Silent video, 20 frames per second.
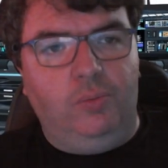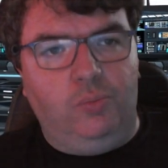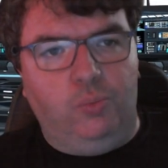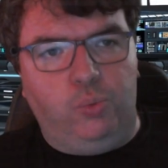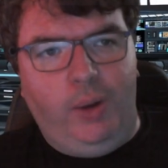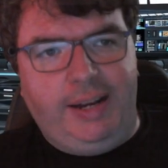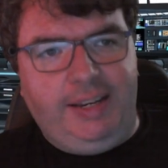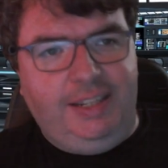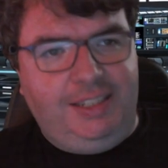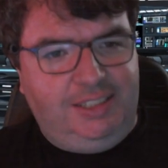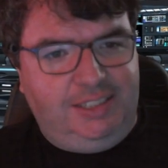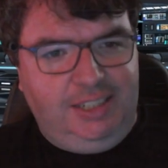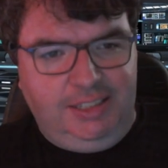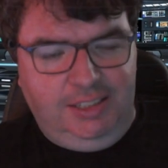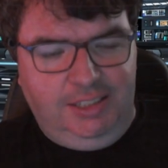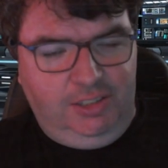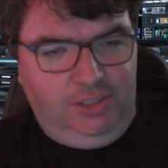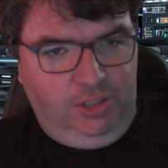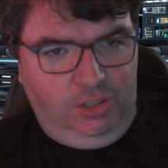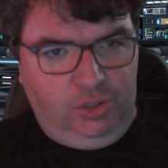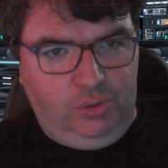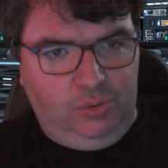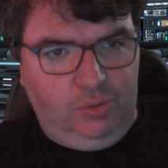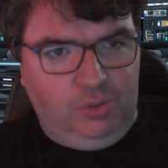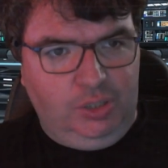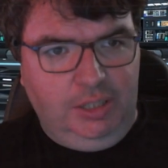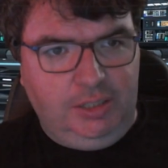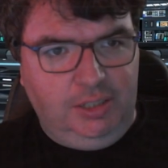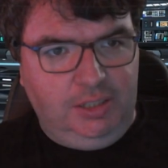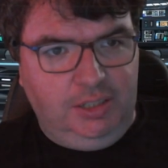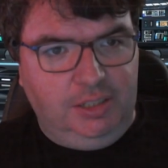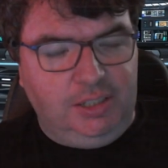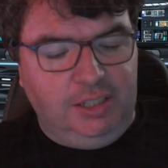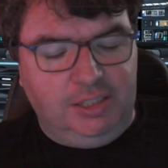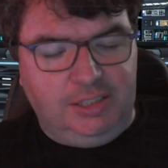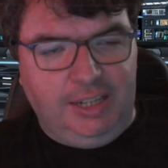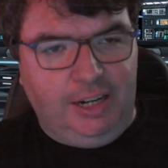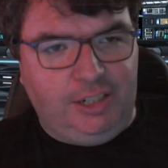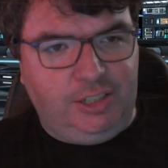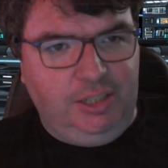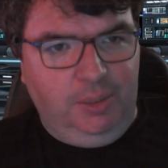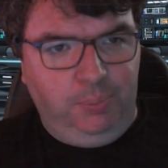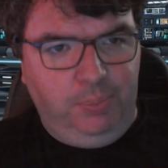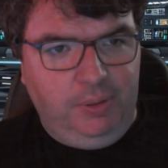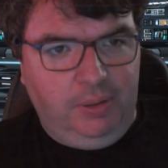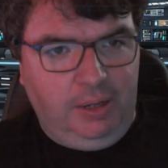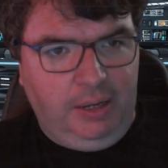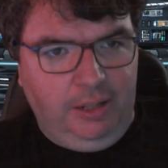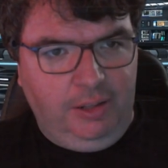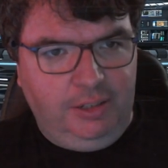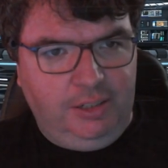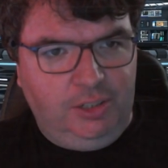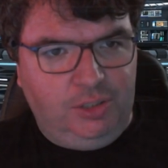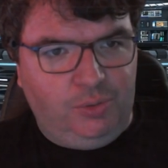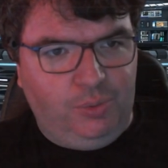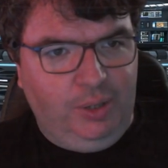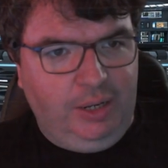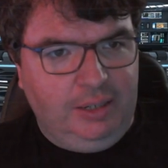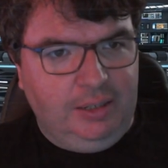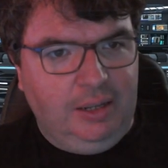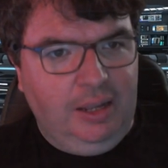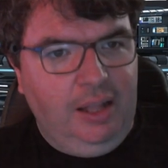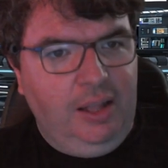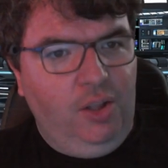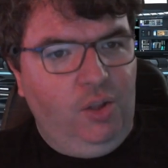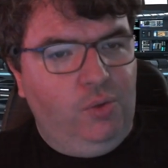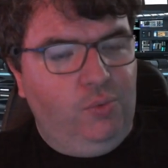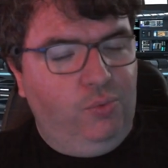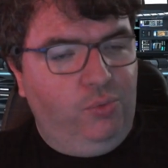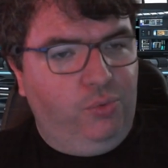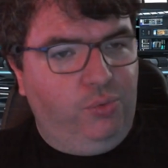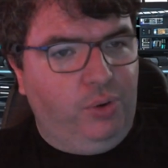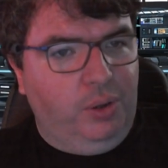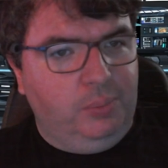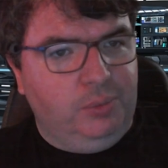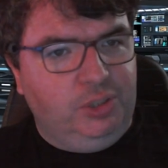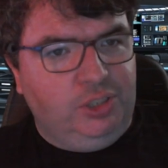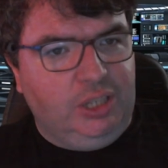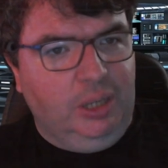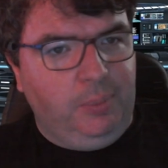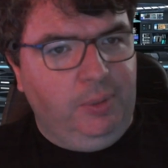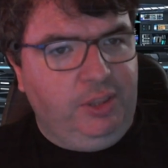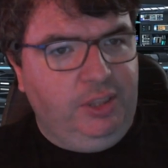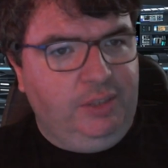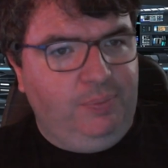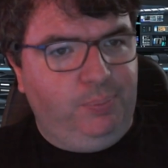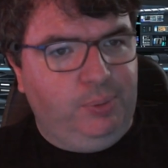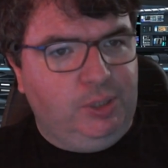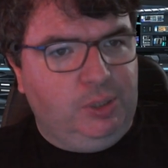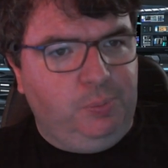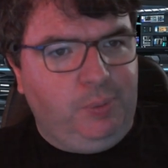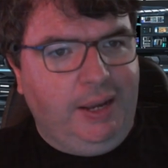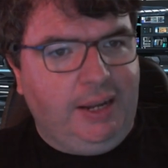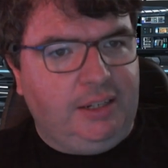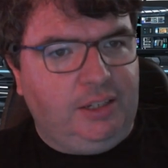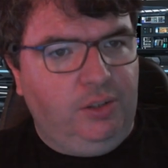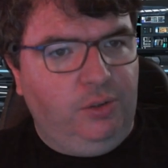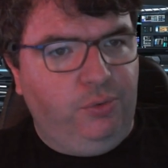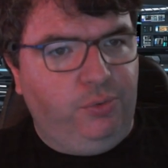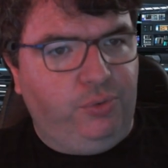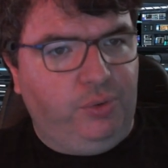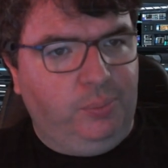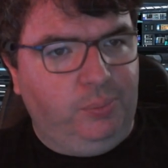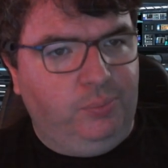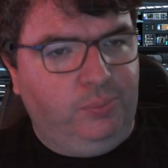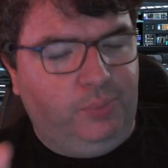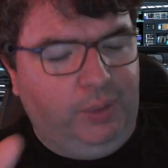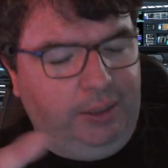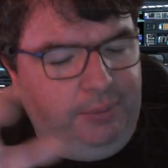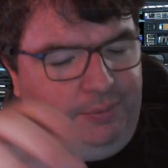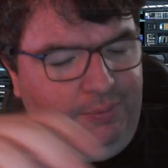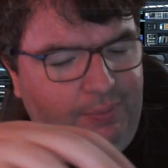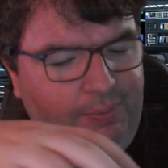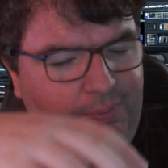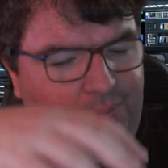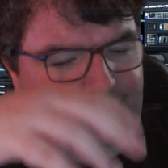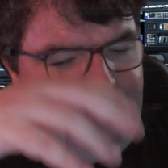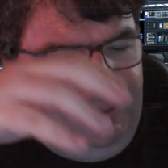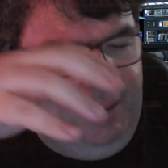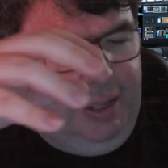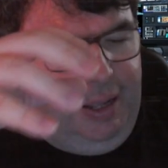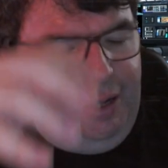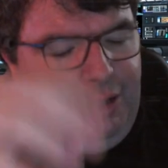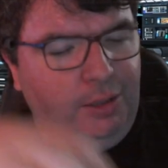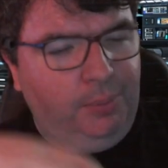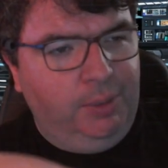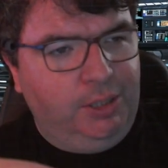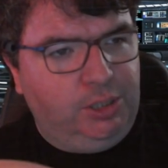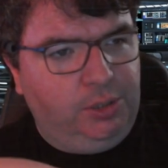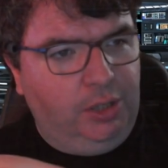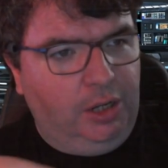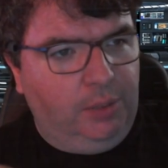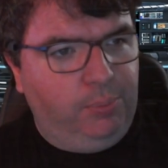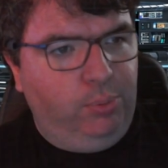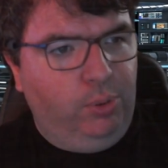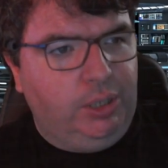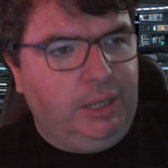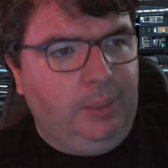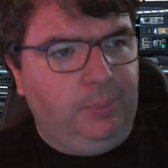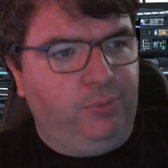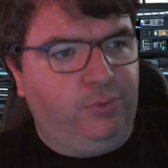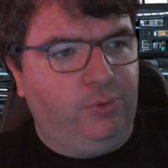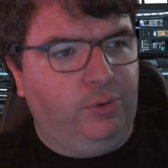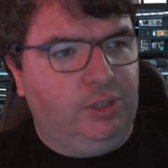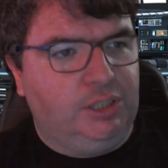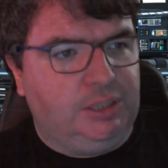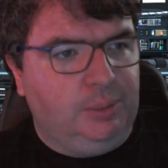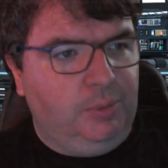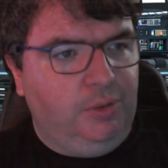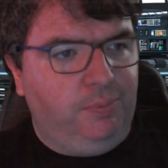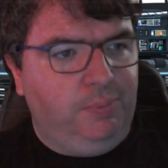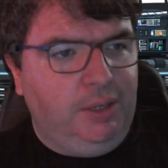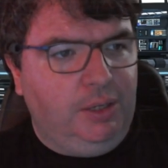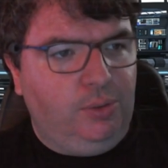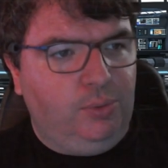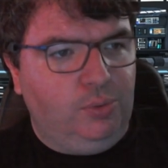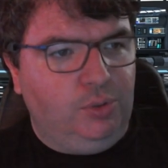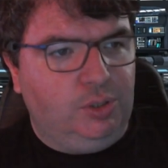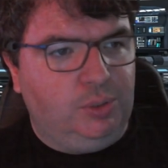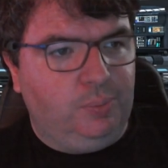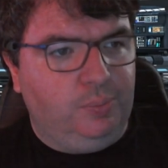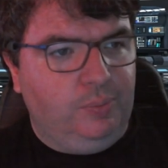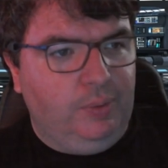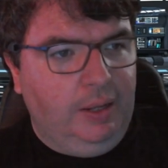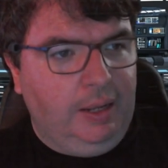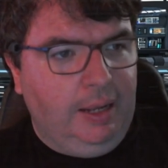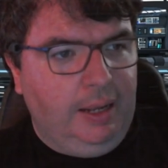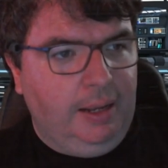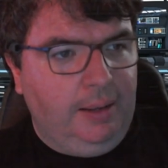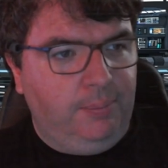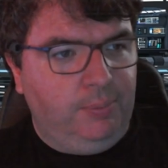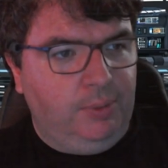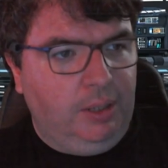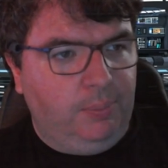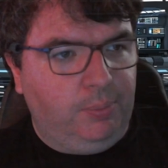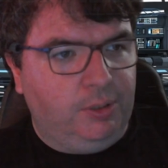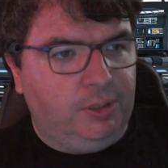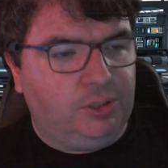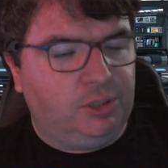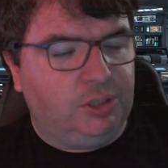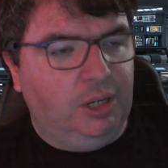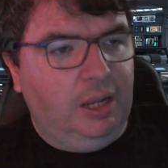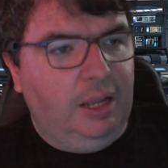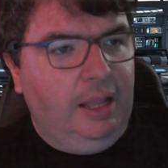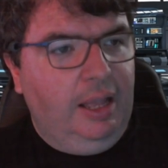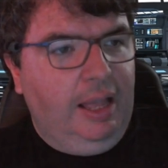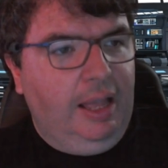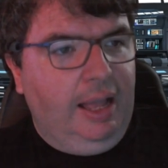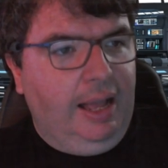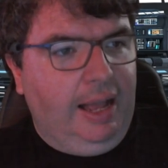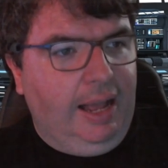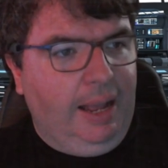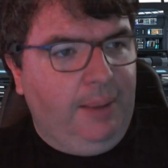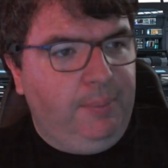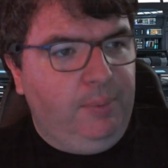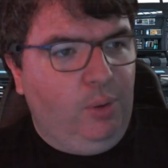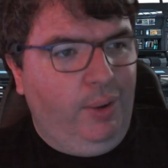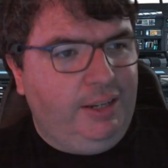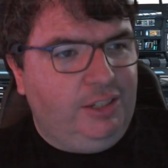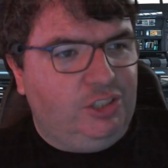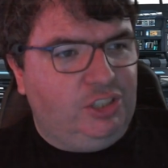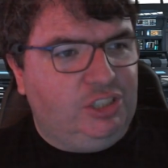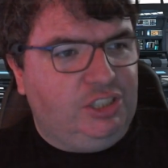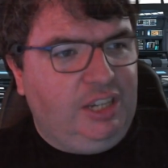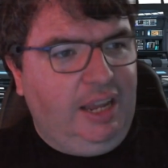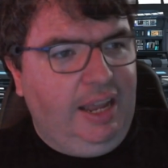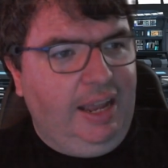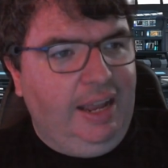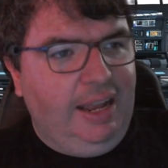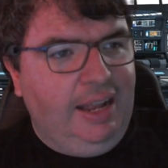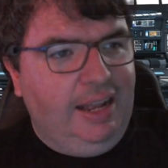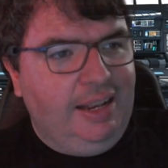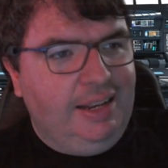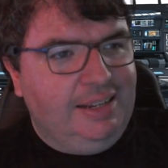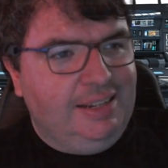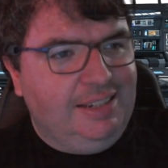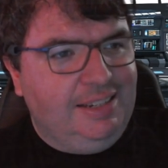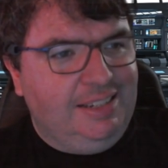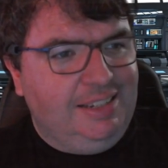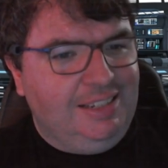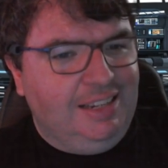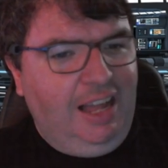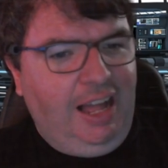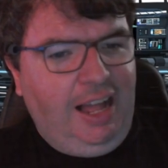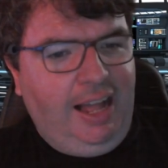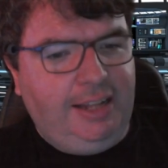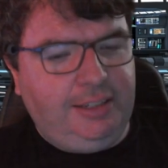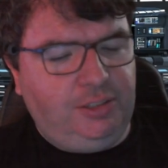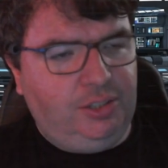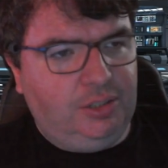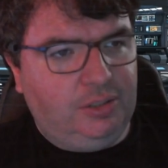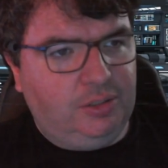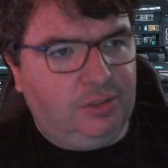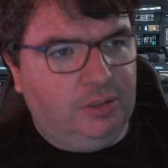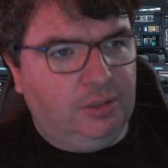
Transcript: Reddit says it's a, says it's actually a big LED screen. From some of the perspective, from like elements that are put up for some of Miku's um, numbers, I'm going to say not.